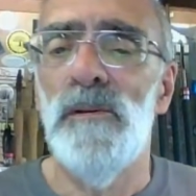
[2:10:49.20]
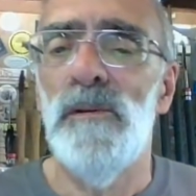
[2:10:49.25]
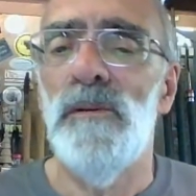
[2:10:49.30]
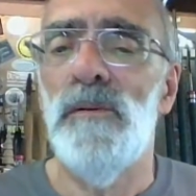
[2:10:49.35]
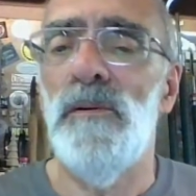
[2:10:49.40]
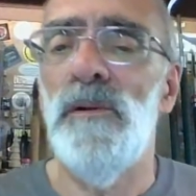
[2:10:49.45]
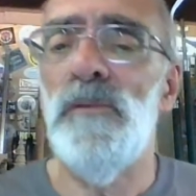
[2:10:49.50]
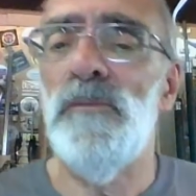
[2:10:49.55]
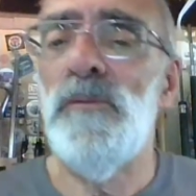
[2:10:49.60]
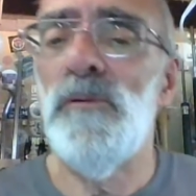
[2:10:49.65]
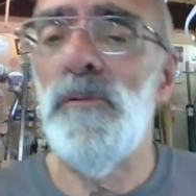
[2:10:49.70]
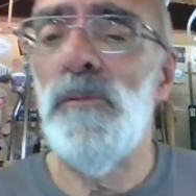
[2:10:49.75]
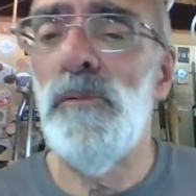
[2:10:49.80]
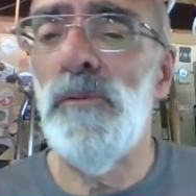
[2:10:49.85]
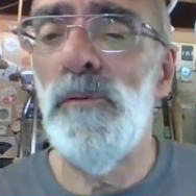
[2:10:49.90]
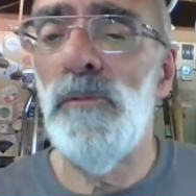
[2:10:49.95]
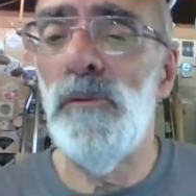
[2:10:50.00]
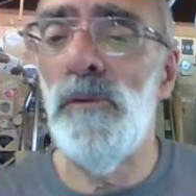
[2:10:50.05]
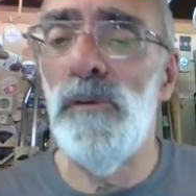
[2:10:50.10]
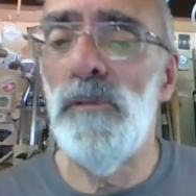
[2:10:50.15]
Grateful,
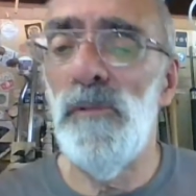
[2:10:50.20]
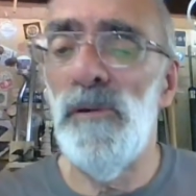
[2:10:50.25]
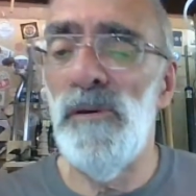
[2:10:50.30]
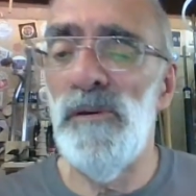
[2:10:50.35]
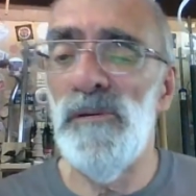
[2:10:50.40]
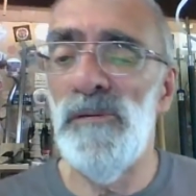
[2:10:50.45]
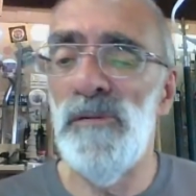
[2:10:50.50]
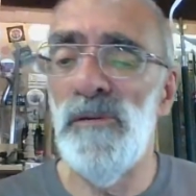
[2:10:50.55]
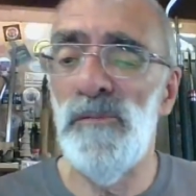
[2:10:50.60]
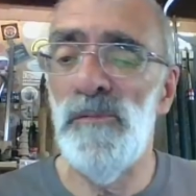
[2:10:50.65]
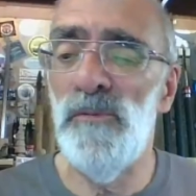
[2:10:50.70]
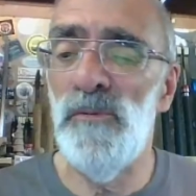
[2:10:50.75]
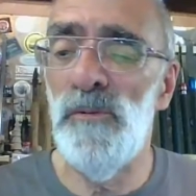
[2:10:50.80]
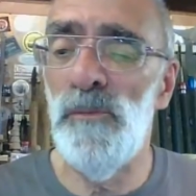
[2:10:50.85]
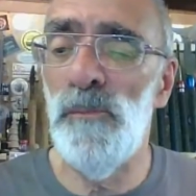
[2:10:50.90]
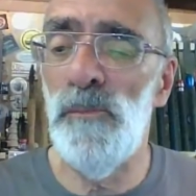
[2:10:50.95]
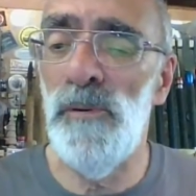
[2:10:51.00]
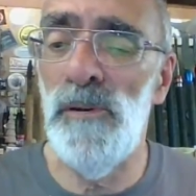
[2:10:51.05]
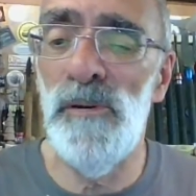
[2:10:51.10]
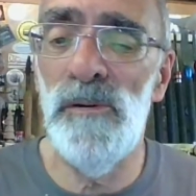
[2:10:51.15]
right, mate. Time for a
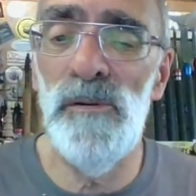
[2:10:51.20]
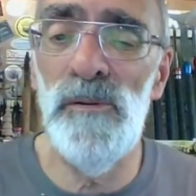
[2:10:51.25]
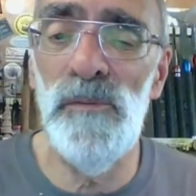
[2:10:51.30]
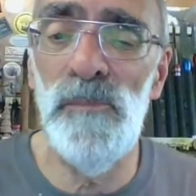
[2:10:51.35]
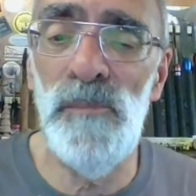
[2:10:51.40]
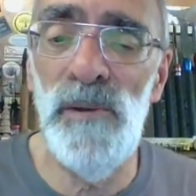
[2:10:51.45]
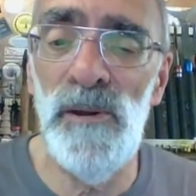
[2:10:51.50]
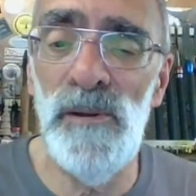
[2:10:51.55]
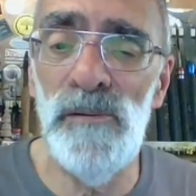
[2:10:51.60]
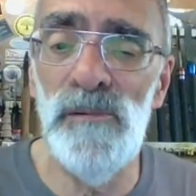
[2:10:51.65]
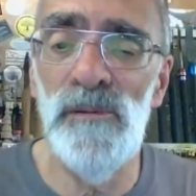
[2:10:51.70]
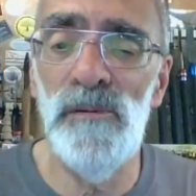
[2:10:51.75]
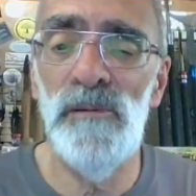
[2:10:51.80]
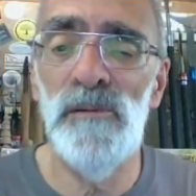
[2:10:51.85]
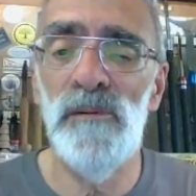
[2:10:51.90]
beer. Good man.